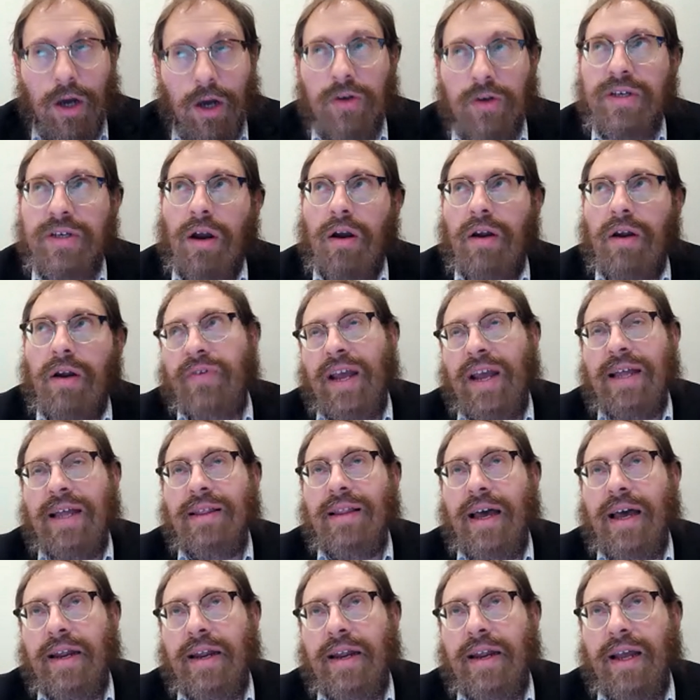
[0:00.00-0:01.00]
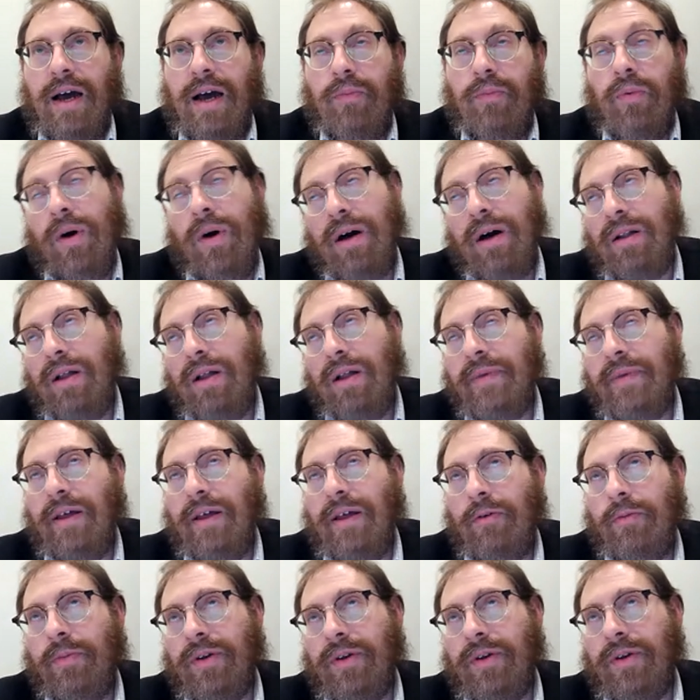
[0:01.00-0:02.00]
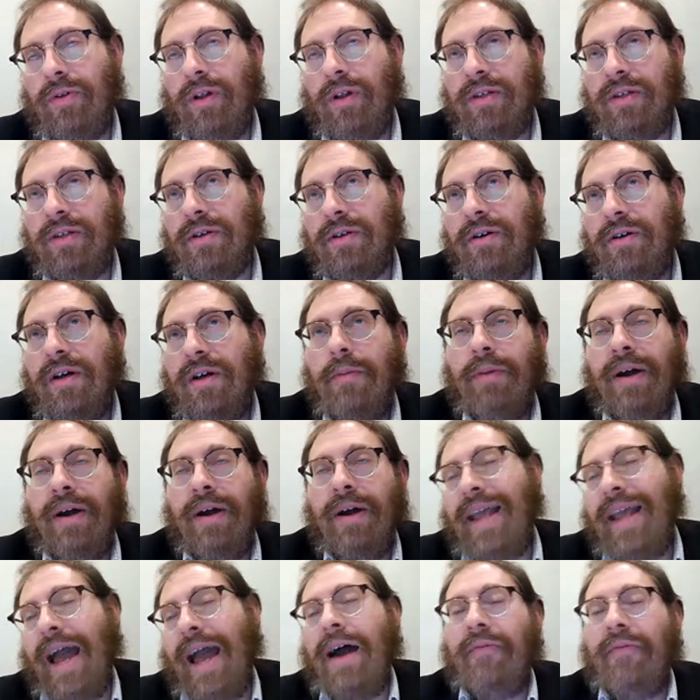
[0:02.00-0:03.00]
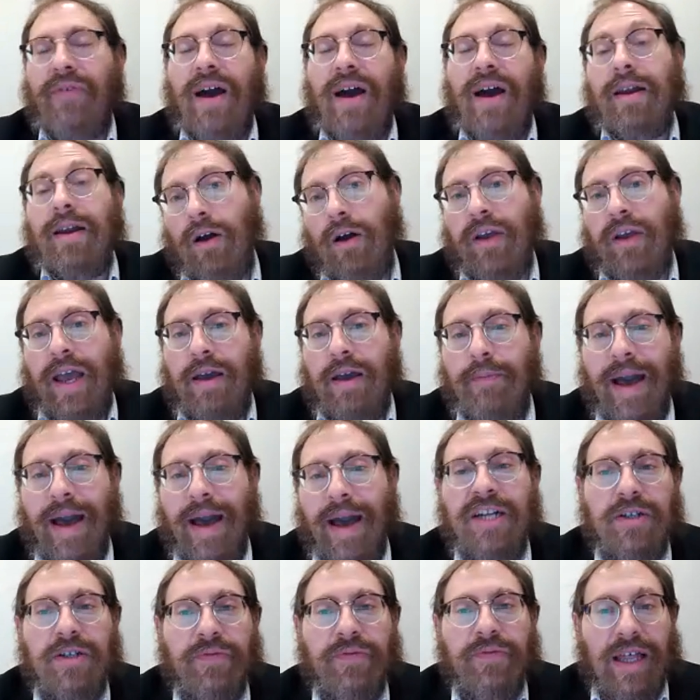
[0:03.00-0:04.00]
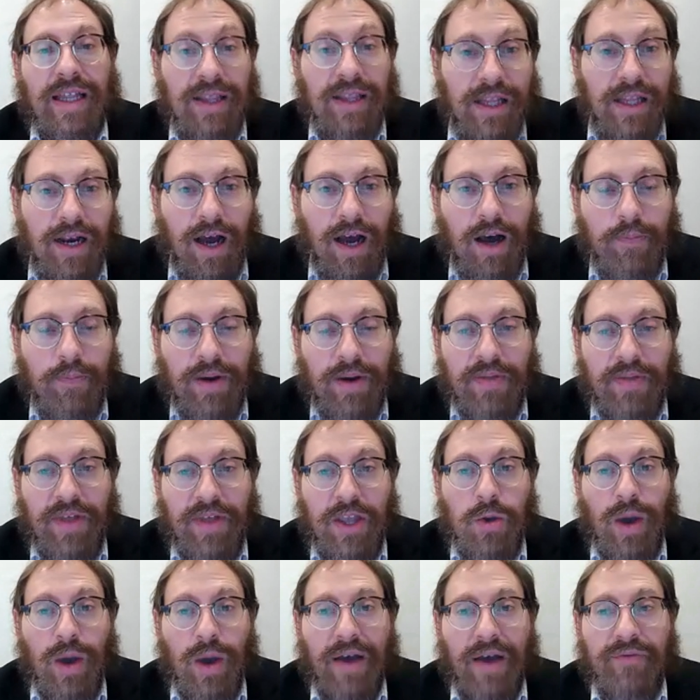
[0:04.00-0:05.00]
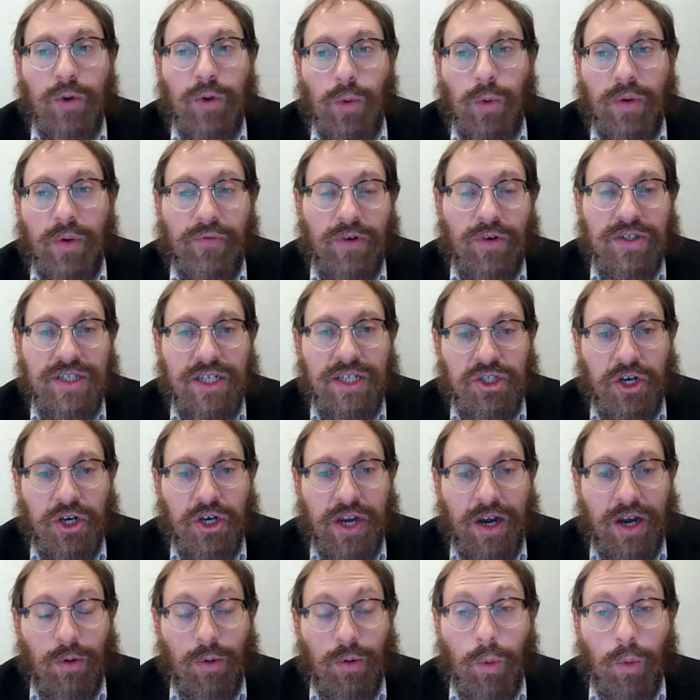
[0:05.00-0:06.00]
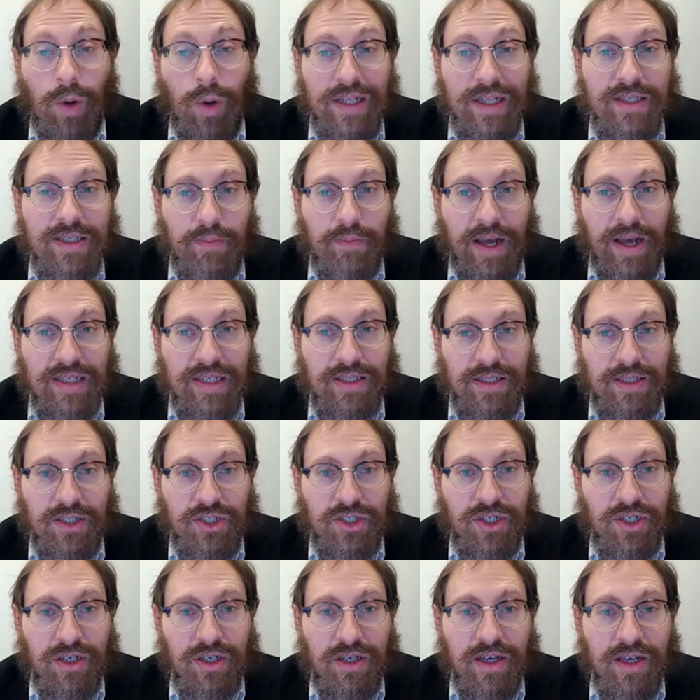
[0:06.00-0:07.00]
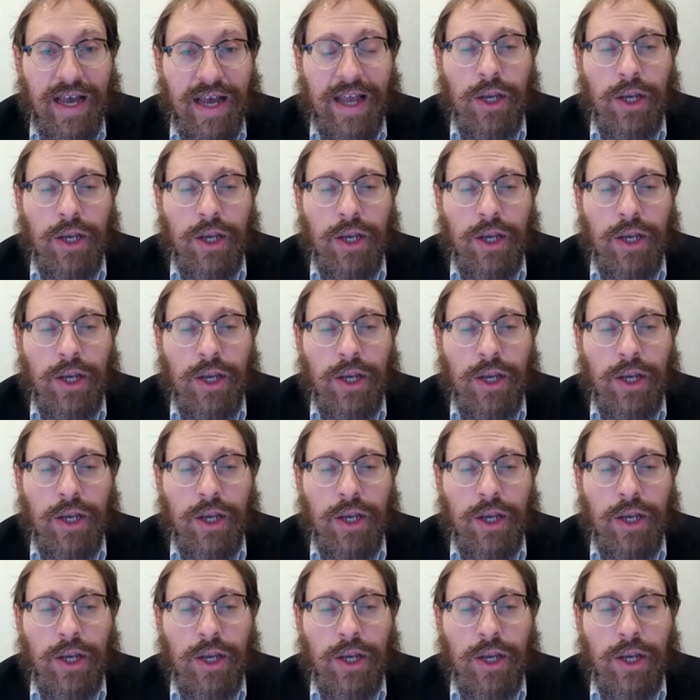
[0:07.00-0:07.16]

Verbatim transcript: Sorry, forget lighting up. Well, I mean, that would be cool also. But yeah, fine. Okay, imagine if they lit up and then you have to reverse engineer. Well, what's the message?